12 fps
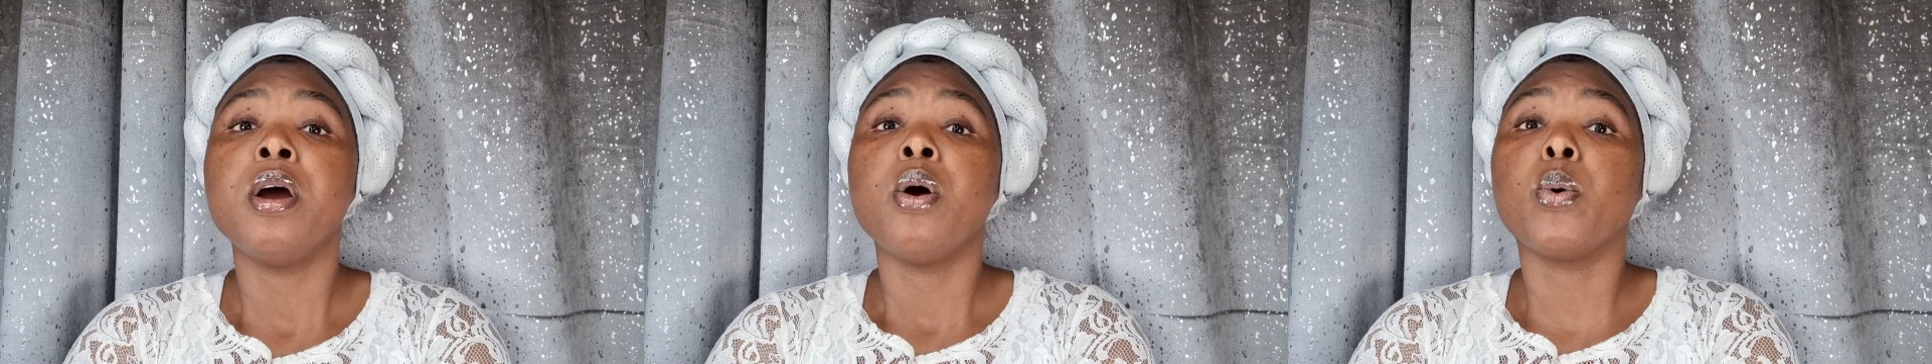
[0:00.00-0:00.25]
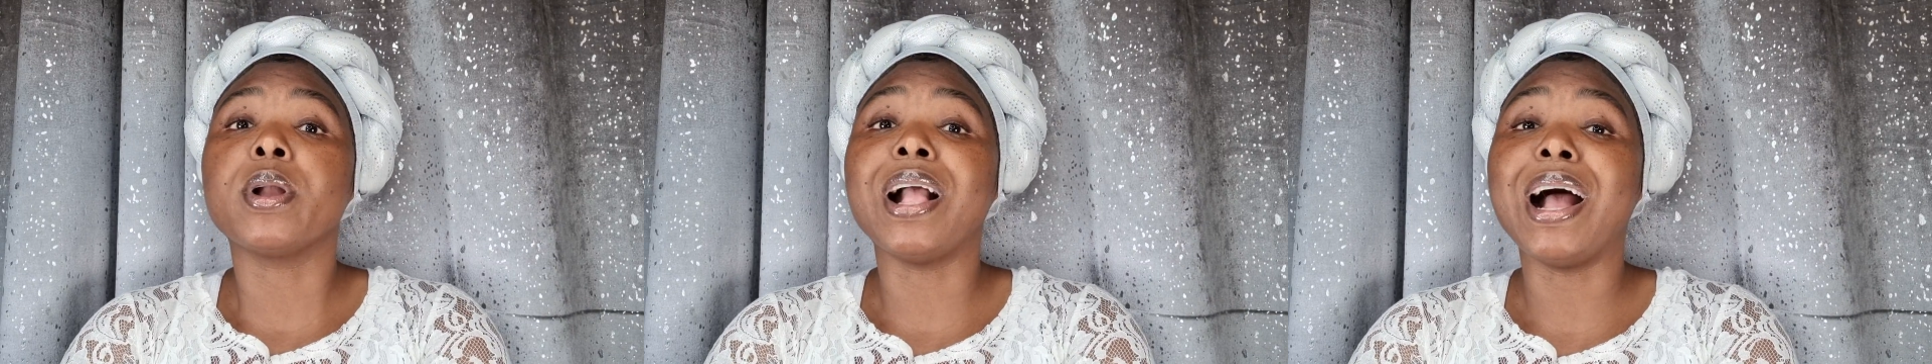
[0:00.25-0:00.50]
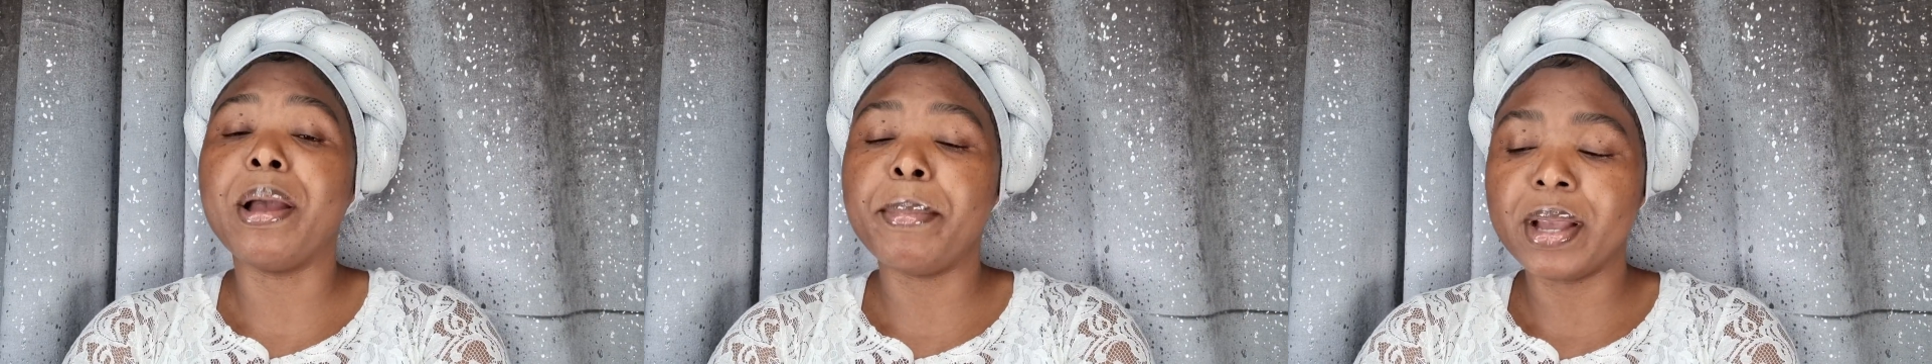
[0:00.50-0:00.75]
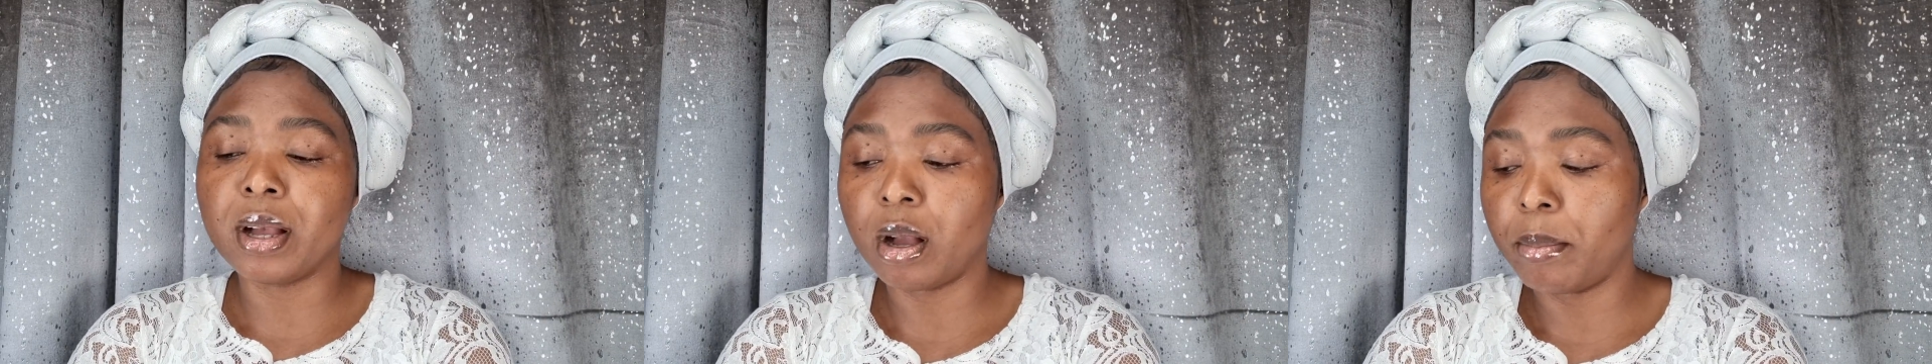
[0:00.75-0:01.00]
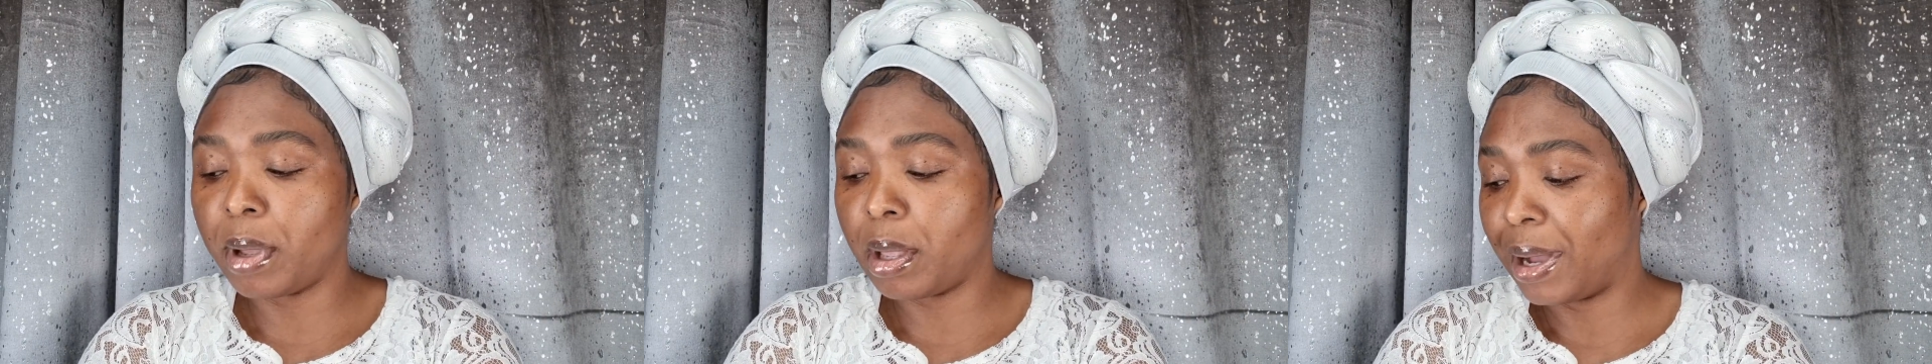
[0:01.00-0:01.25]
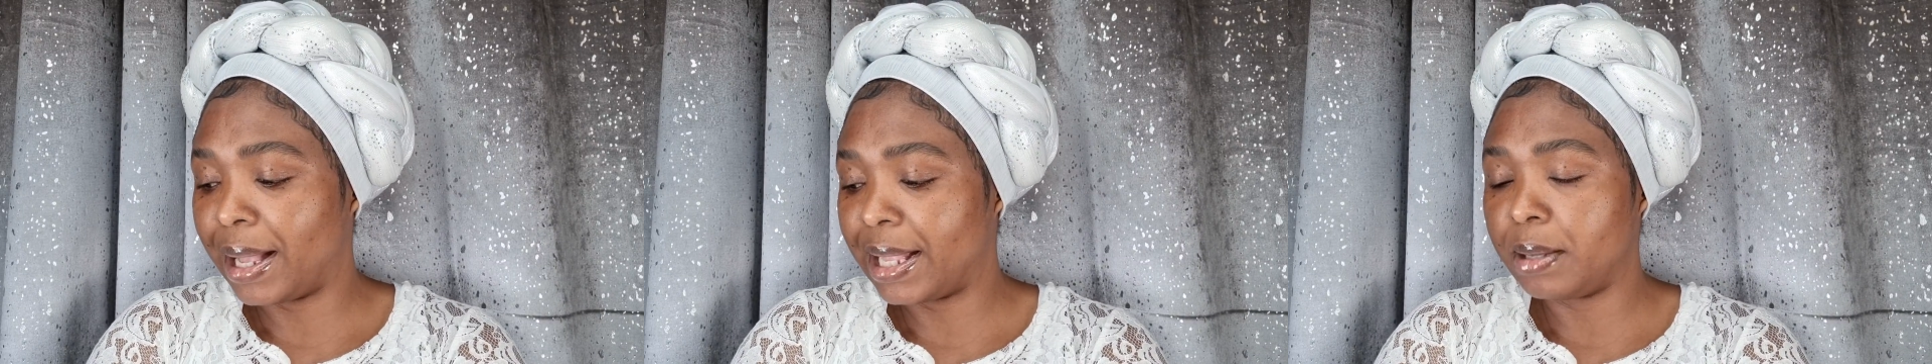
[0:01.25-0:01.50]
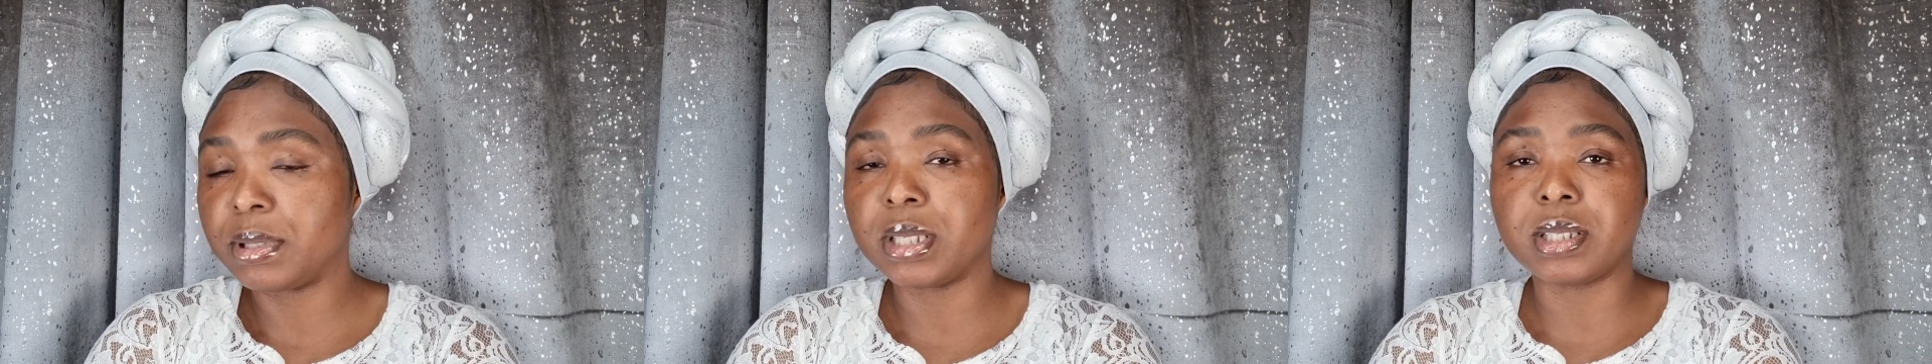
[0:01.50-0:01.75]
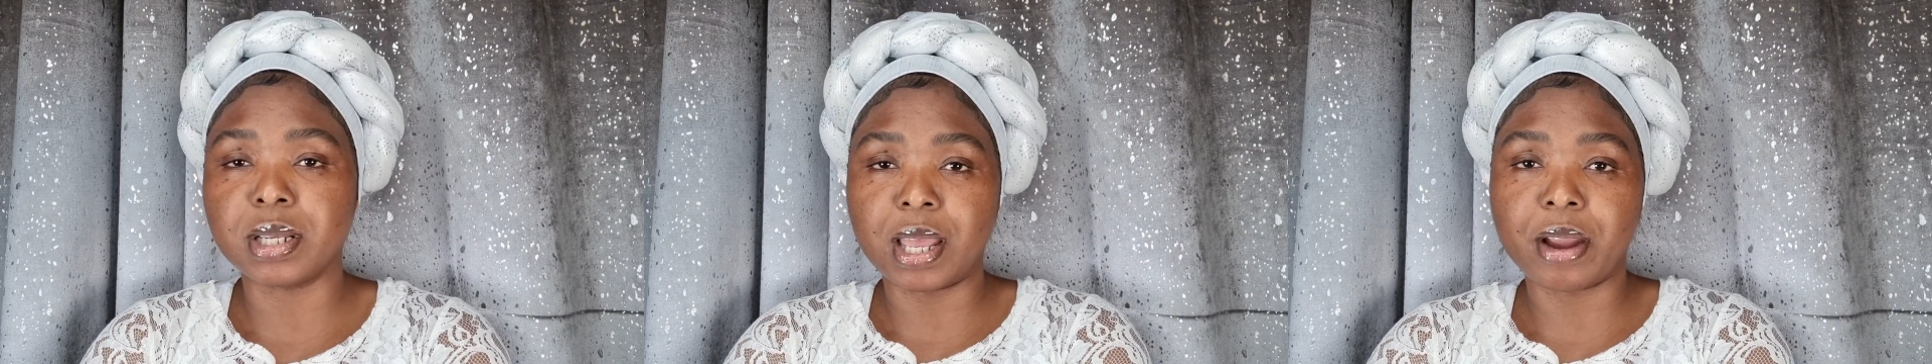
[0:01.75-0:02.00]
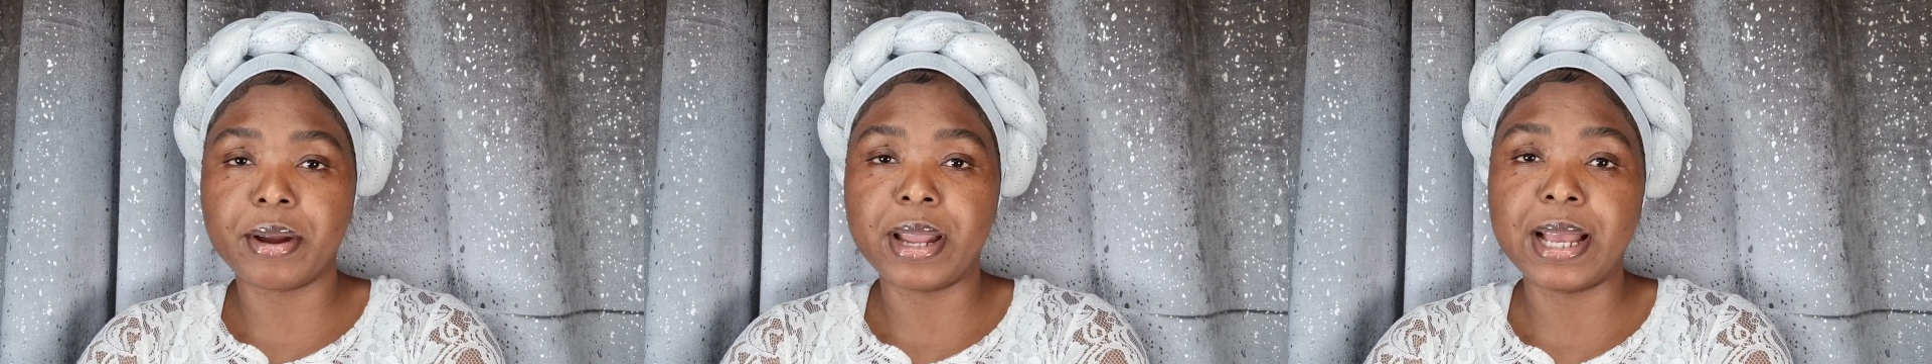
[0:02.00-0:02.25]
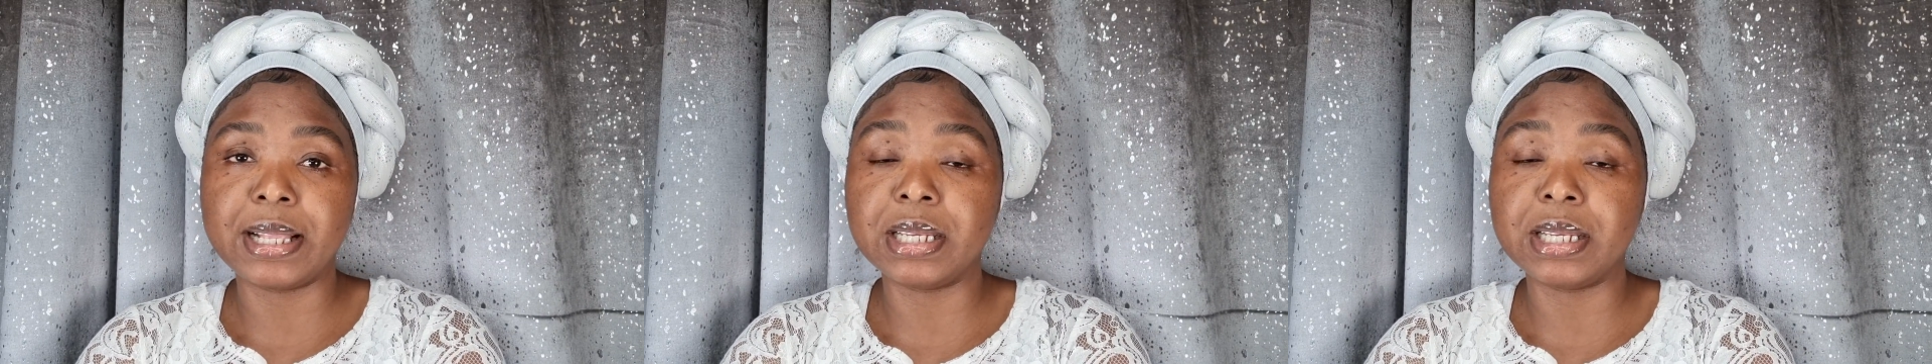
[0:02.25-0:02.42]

when I make a comment, my name, is Sister Kerry-Ann,